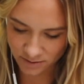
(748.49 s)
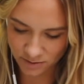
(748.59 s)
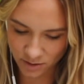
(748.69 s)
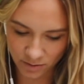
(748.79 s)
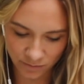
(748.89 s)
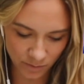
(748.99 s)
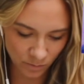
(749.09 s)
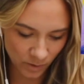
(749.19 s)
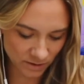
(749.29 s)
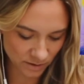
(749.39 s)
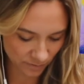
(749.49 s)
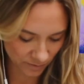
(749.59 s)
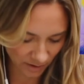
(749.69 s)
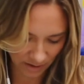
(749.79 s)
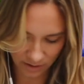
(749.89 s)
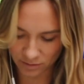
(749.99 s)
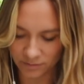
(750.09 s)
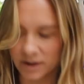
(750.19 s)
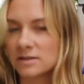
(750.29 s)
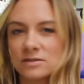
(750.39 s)
So once you feel like you've
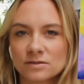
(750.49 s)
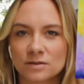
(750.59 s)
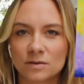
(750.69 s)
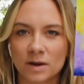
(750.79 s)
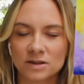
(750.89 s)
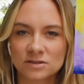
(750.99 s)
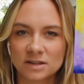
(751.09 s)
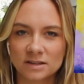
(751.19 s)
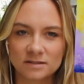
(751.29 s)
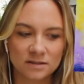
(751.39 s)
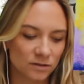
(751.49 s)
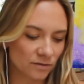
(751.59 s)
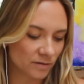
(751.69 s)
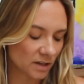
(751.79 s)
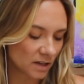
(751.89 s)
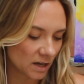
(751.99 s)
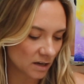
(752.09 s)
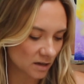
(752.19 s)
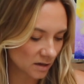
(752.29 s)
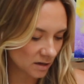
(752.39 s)
answered the questions and you feel
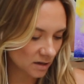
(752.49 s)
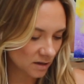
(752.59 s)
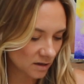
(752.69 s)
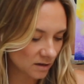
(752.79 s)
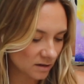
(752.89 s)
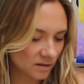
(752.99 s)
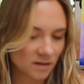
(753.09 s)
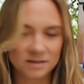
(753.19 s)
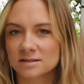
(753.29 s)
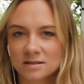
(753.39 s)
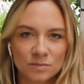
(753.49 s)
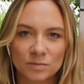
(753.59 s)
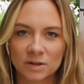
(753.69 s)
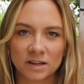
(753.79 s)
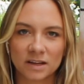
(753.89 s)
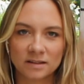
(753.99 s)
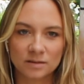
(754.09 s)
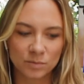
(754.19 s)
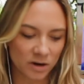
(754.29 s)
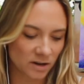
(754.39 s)
like this is complete, the
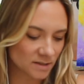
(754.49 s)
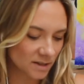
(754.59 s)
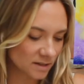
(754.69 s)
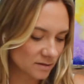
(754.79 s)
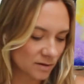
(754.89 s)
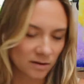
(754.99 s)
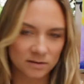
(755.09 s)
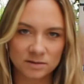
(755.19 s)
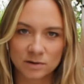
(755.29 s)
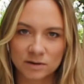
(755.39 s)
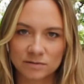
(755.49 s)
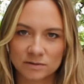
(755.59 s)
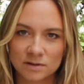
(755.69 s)
process, you can sort of